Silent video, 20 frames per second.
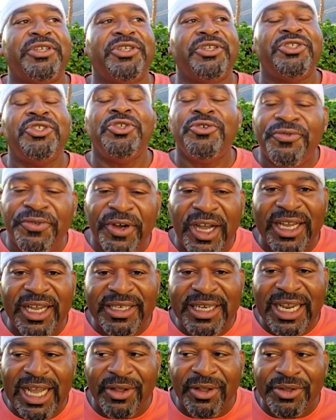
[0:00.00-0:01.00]
you
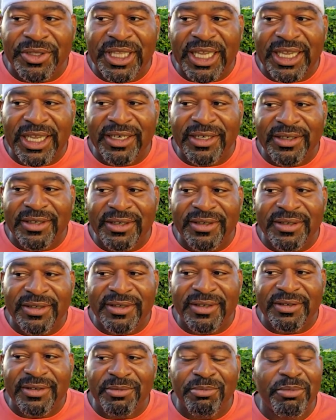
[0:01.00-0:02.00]
find out that
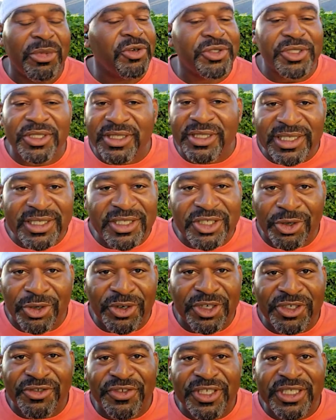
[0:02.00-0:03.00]
most of these
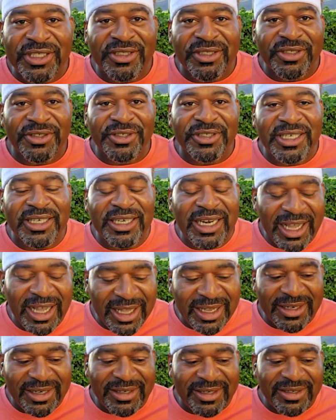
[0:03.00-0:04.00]
tourist visas are
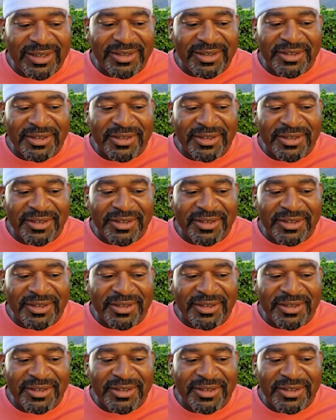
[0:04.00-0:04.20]
denied,